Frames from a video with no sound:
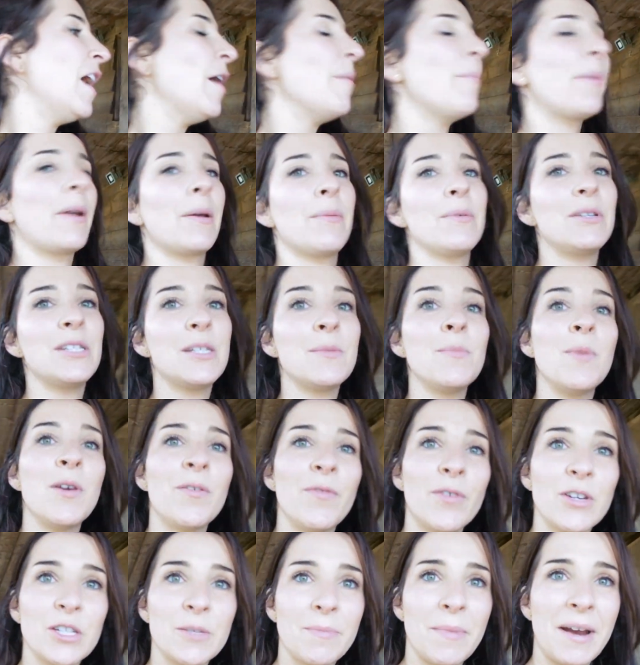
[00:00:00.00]
But I want to
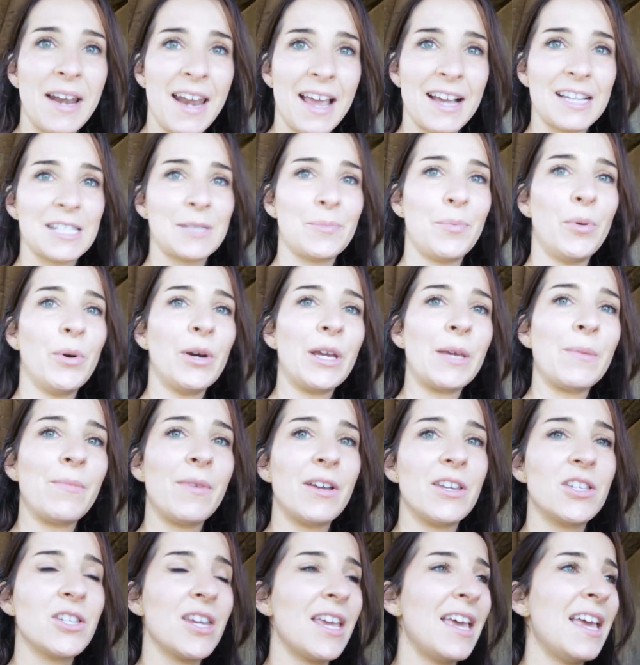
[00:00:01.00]
move on to my next point,
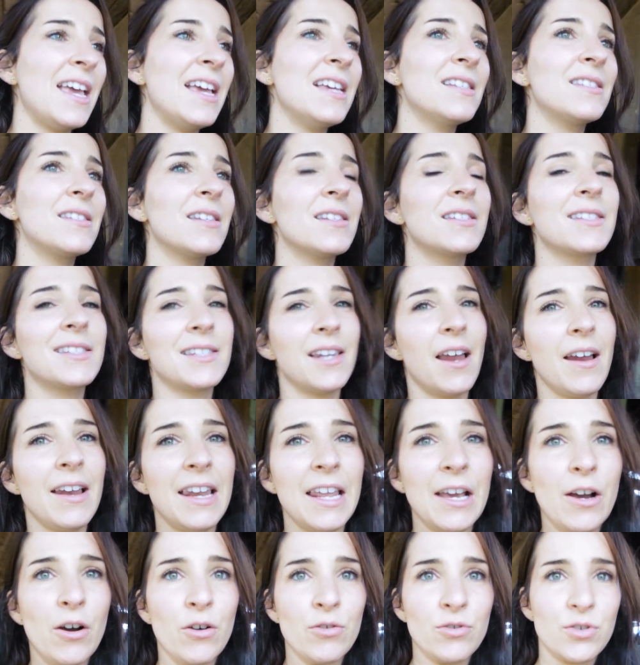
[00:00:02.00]
which is
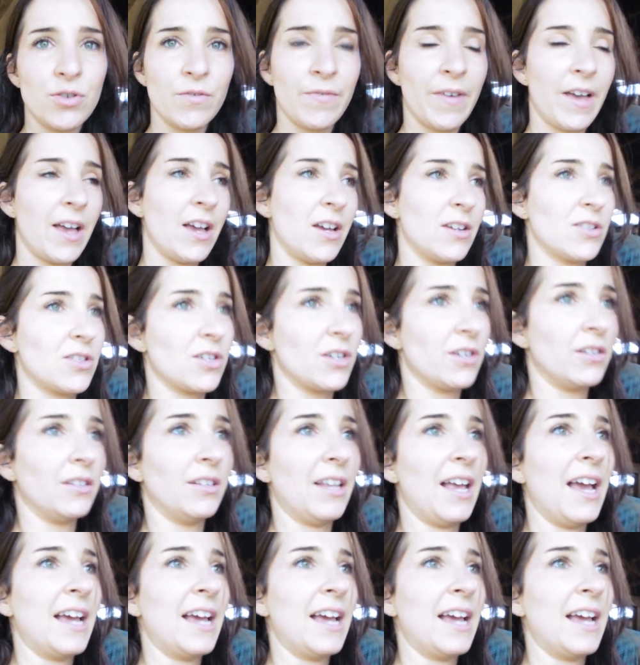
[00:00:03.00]
slightly controversial,